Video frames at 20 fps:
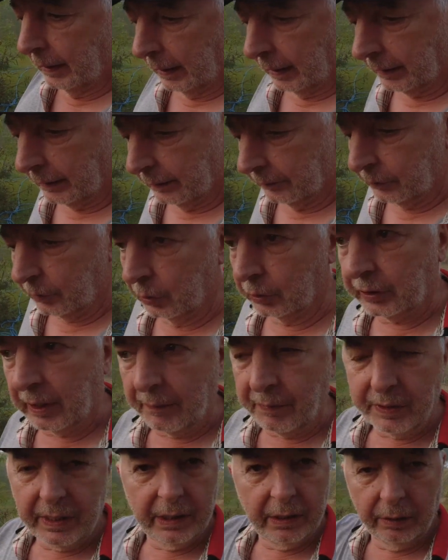And of course
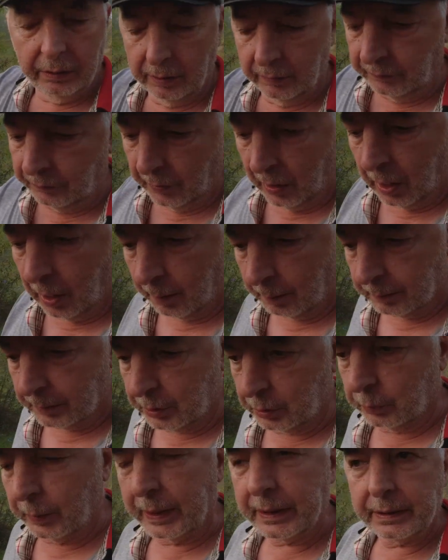everything on the
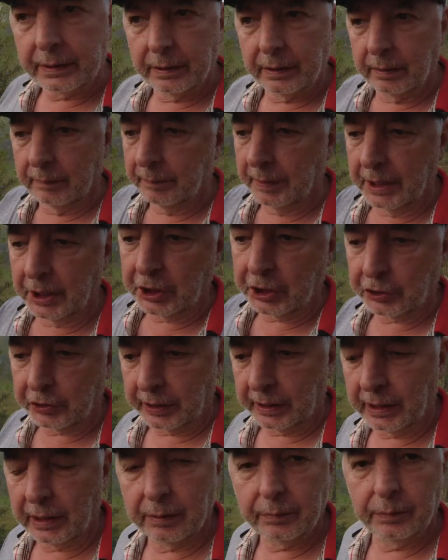farms went to the
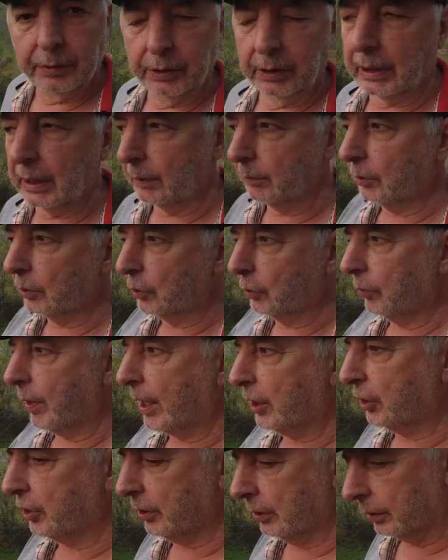ministry, and it was
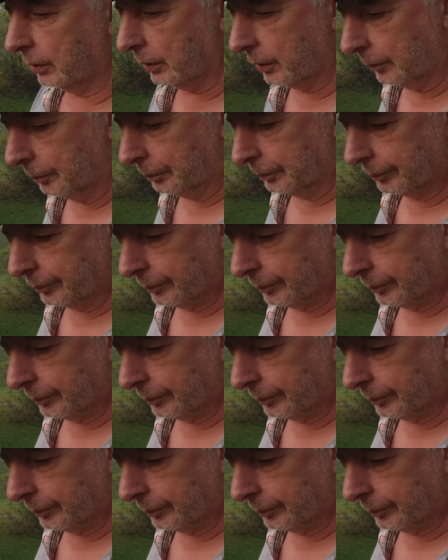rationed.